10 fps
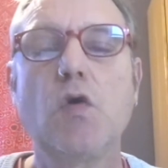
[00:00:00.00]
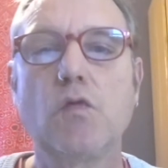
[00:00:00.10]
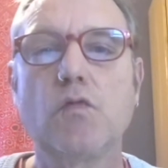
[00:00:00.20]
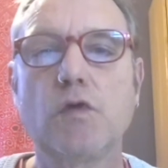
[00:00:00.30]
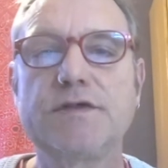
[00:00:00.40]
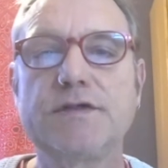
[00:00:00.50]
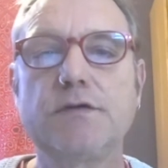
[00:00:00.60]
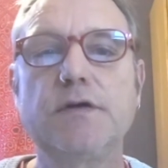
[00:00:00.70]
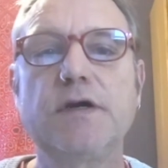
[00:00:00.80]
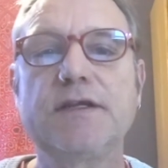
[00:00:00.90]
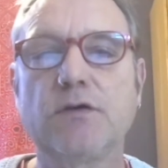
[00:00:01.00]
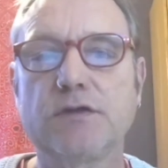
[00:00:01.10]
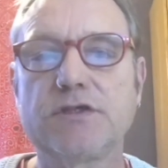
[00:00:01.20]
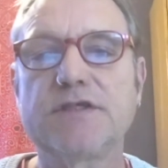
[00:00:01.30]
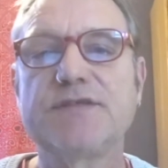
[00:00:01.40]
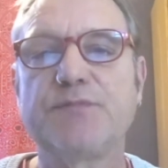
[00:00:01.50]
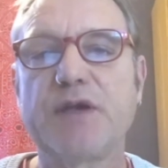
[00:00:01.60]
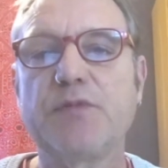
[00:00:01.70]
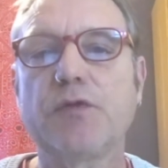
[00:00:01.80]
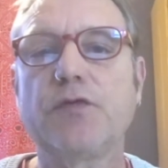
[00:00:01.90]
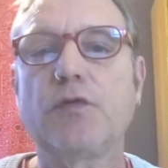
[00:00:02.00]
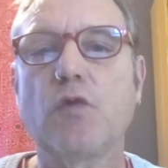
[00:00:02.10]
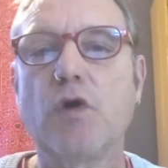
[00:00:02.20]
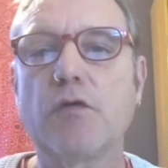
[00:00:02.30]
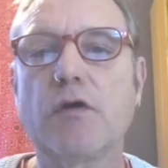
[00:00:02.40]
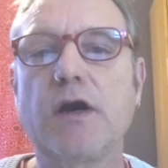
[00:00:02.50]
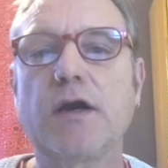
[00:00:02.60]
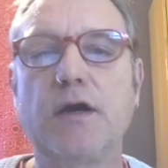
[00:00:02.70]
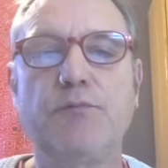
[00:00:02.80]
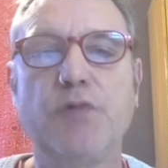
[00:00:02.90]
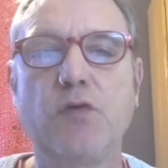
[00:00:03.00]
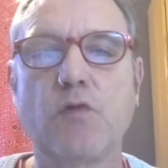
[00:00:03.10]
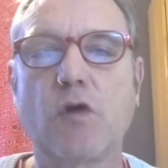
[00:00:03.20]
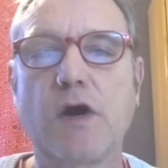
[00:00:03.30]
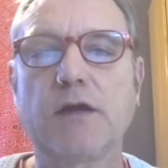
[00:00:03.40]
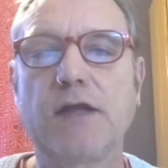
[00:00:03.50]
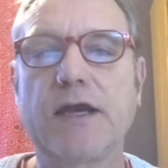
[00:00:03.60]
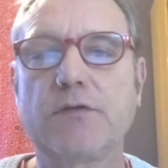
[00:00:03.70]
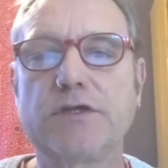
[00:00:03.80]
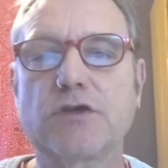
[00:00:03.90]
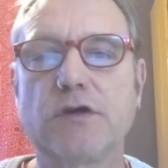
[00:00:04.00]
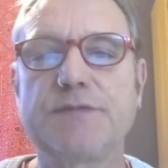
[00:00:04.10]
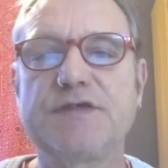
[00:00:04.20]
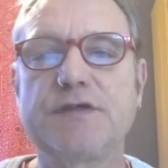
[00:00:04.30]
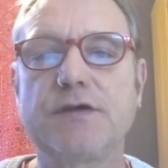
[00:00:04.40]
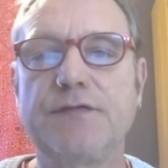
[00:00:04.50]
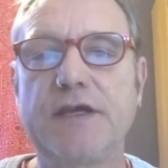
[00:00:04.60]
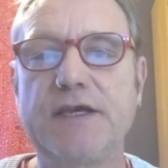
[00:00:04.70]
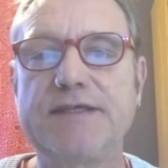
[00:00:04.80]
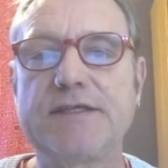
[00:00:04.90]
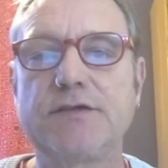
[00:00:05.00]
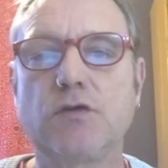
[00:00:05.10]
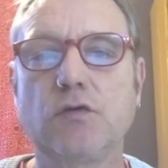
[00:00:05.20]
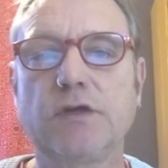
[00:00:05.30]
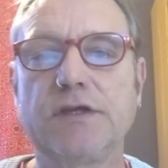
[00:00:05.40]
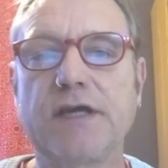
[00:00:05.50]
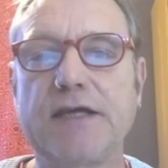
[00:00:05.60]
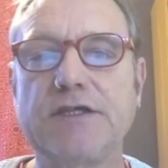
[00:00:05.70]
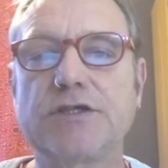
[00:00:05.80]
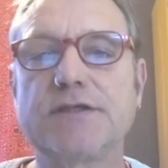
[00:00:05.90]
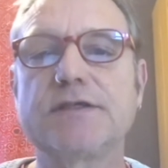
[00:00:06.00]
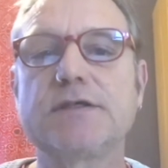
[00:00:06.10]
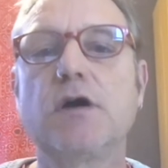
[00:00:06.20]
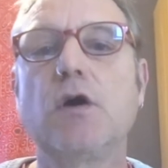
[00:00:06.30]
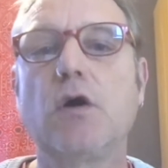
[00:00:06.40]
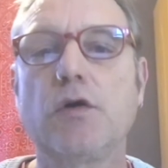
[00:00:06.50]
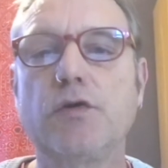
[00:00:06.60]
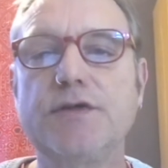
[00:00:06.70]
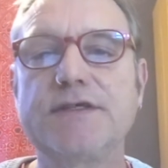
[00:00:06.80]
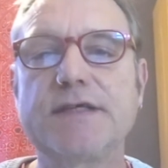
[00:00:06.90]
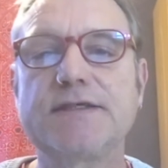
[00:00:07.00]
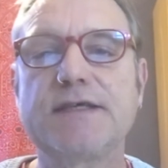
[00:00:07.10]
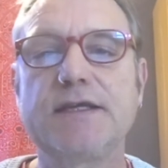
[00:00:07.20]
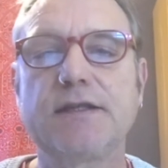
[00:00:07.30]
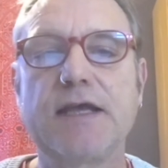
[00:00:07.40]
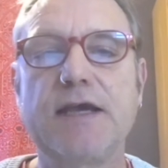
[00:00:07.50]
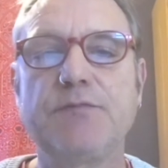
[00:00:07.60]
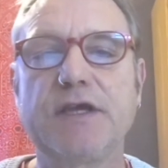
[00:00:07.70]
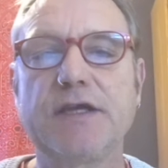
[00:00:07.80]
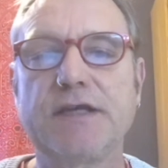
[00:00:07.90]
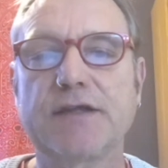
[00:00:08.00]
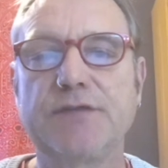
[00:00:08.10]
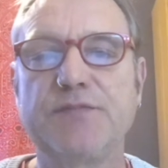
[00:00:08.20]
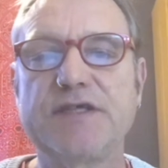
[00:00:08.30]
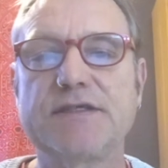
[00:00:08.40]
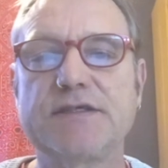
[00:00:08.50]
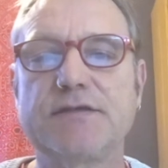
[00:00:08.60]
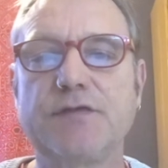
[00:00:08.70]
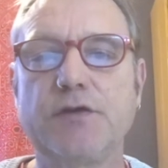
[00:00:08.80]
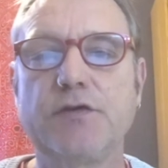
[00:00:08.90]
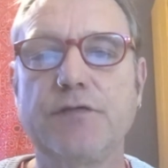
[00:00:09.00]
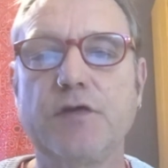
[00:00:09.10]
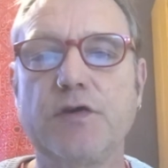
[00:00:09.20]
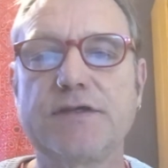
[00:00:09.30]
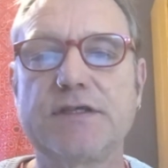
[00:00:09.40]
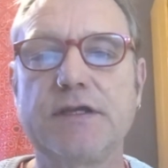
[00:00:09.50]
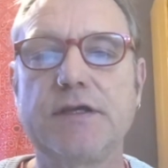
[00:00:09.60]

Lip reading: RUSU acknowledges the people of the Woiwurrung and Boonwurrung language groups of the Eastern Kulin Nations, on whose unceded land we conduct the business of the university.